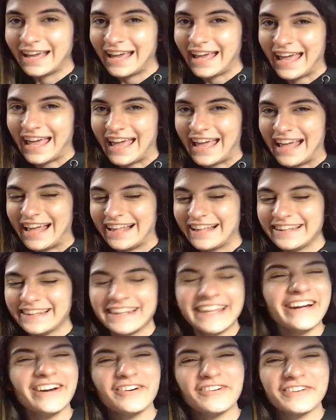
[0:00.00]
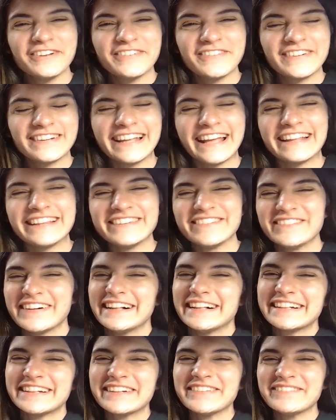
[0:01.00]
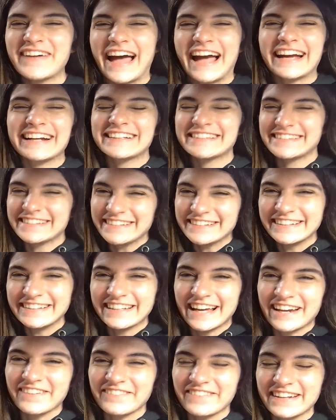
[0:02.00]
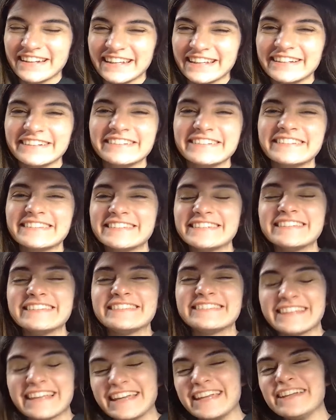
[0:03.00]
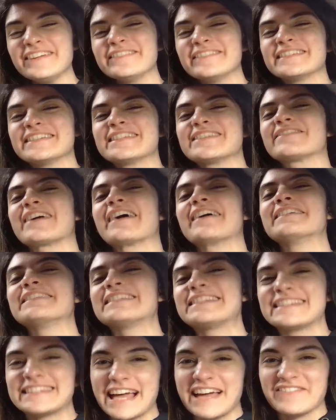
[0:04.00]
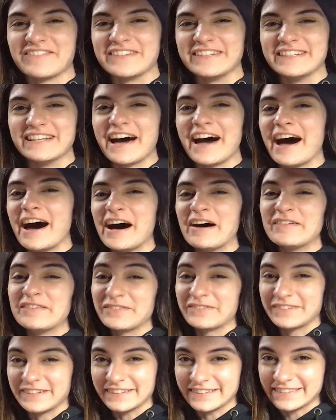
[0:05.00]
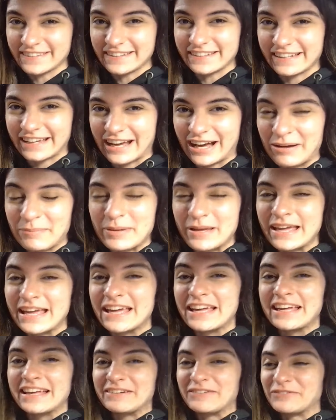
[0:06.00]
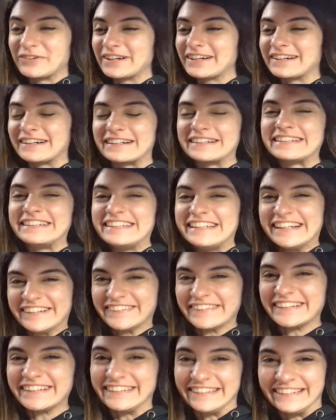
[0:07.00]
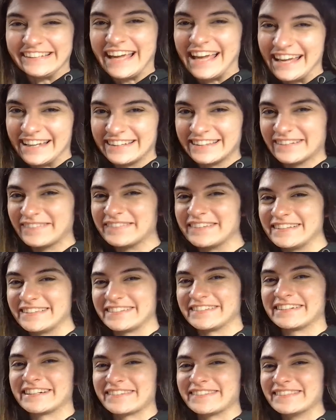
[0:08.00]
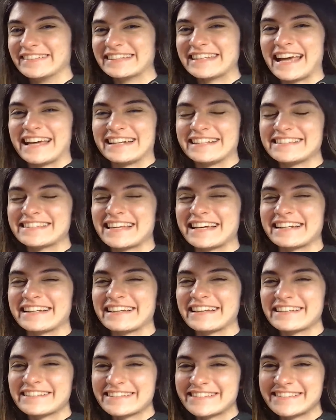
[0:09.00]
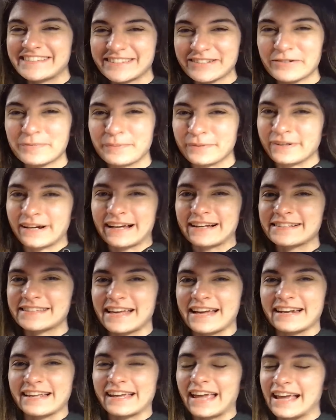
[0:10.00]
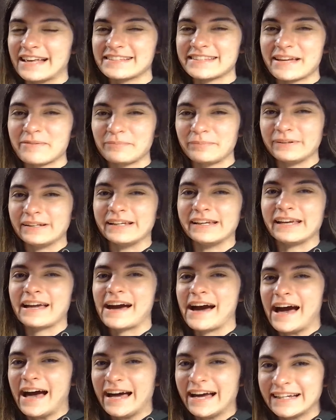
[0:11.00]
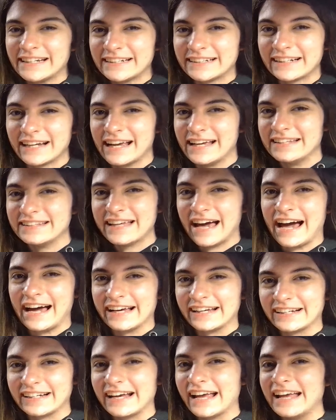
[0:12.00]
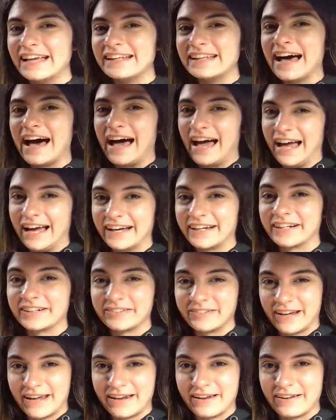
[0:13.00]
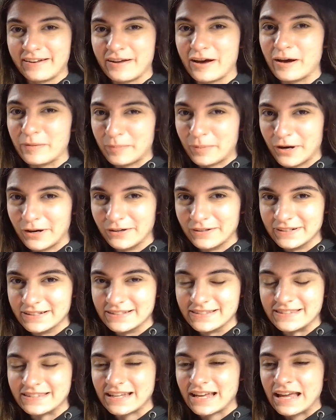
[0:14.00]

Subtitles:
Hello everyone and welcome back to another video. Today was round 7 of the Rilton Cup. We are nearing the end of the tournament and it's getting super exciting as I'm playing higher and higher and higher rated opponents.